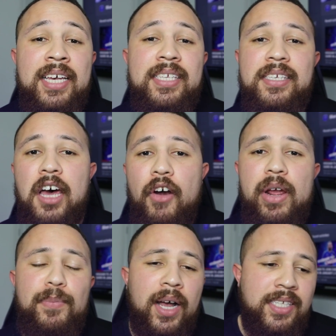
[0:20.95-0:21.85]

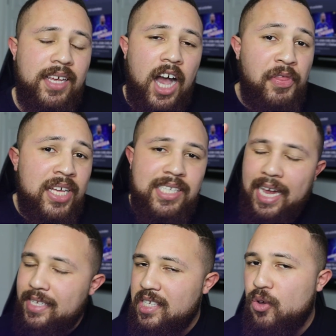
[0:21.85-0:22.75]
sorry, plus other
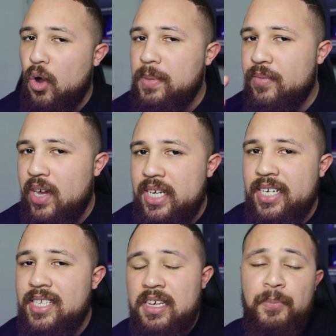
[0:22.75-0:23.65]
tactical
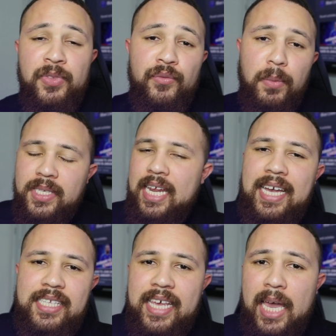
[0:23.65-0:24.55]
observations from
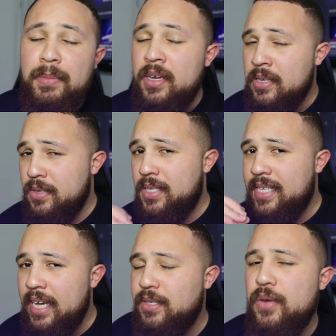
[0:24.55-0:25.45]
today's game, so
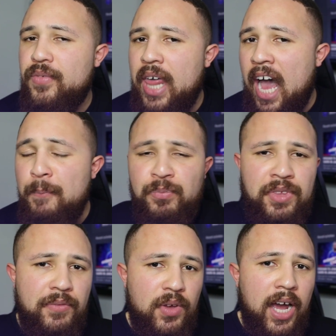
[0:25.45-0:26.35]
stay tuned for that.
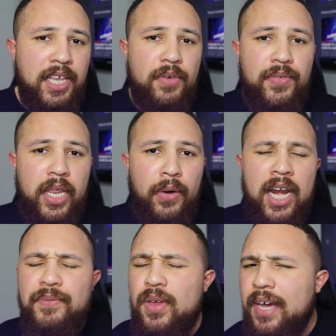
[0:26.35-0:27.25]
If you like the video
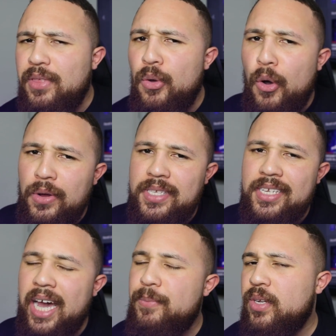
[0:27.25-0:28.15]
and if you like the
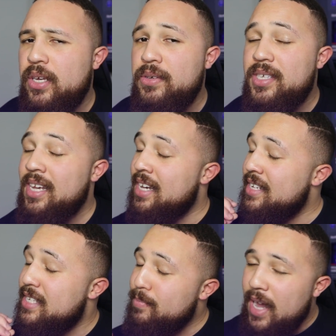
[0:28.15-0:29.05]
content I produce,
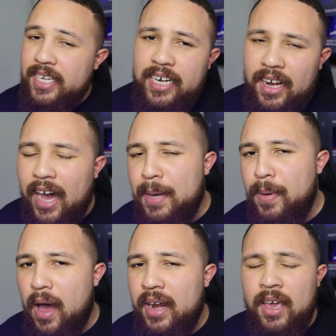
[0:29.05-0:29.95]
smash that like
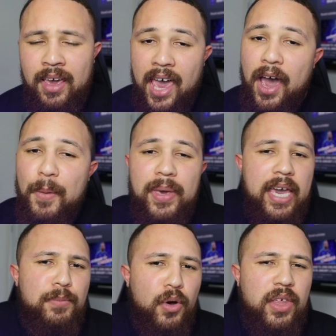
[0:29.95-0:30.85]
button, help me
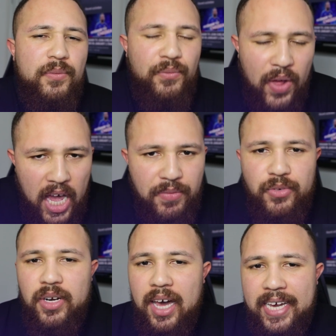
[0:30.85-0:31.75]
get more than
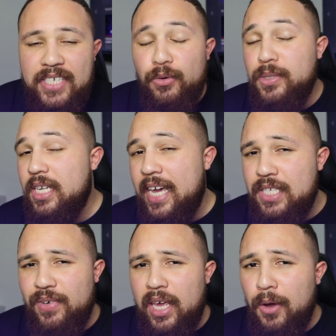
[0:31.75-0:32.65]
500 likes for
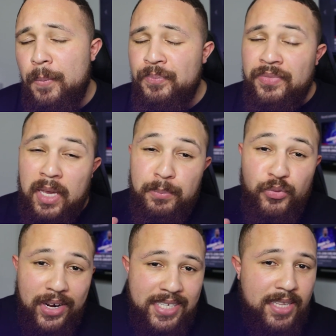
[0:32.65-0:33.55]
today's video, and
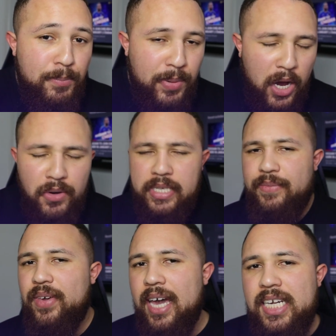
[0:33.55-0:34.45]
press the bell
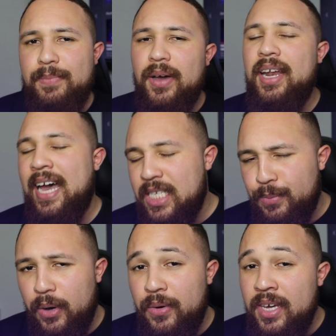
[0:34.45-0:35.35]
notification button
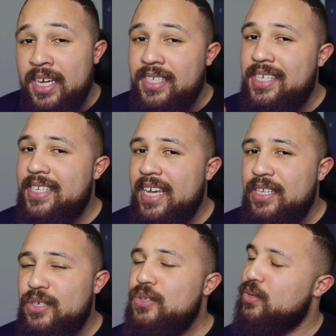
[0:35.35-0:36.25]
as well to stay
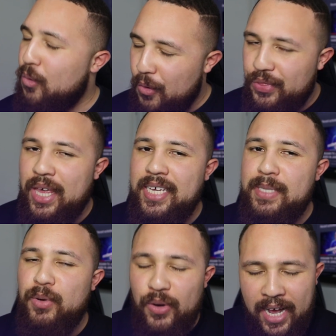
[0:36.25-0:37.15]
tuned to all
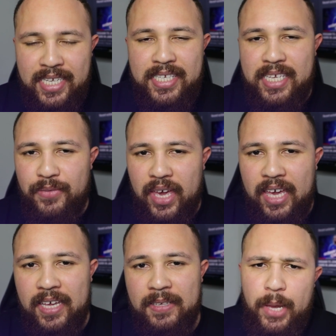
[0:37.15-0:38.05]
things Blue Lions
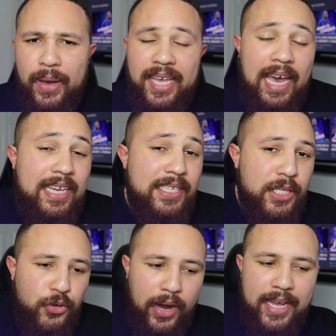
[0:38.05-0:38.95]
TV. Anyway, getting
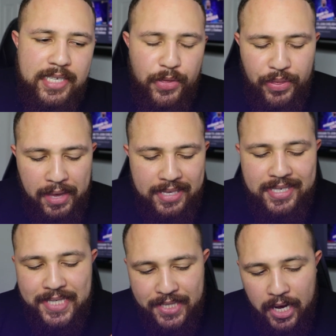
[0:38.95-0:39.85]
straight into things,
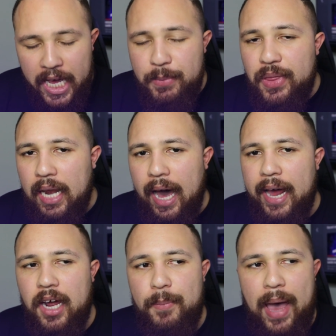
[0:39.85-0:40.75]
starting with the
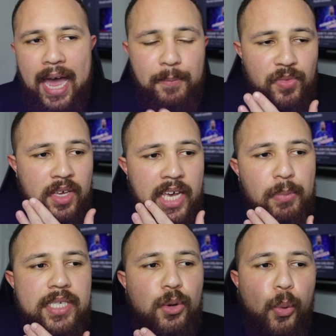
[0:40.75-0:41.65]
lineup, and it
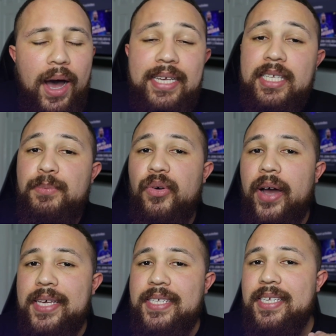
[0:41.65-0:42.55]
was quite
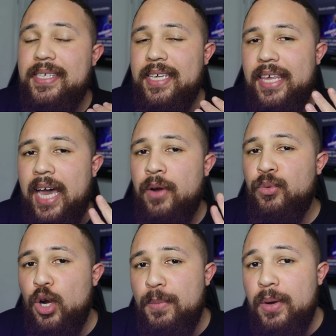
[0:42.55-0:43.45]
surprising to see that
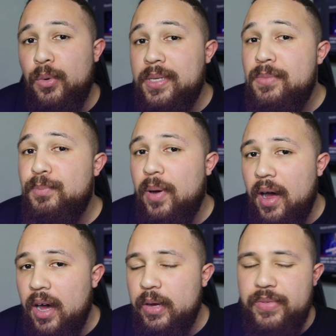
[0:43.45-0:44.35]
Ruben wasn't
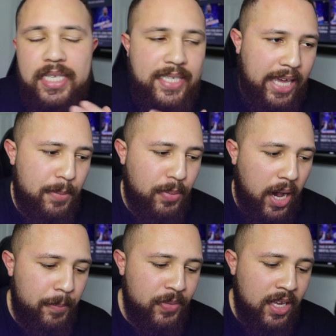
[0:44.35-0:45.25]
part of the team,
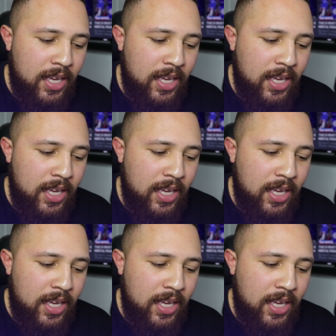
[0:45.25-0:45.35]
but